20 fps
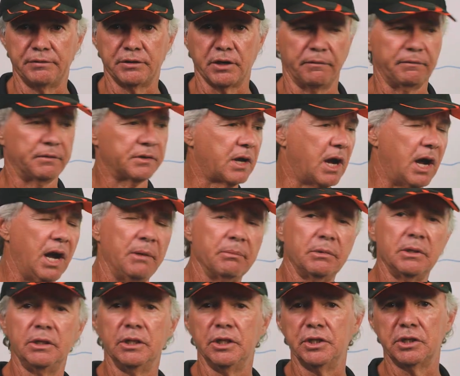So if it's calm
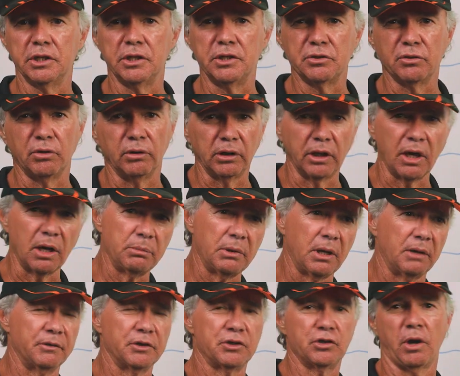conditions or a little bit
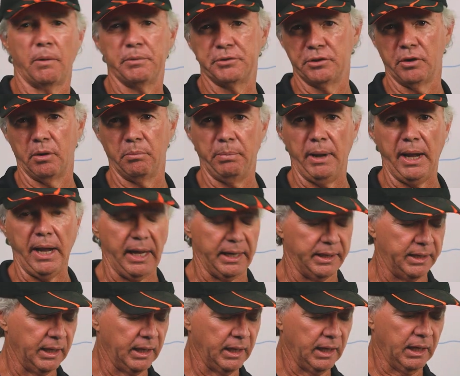of a chop's not bad.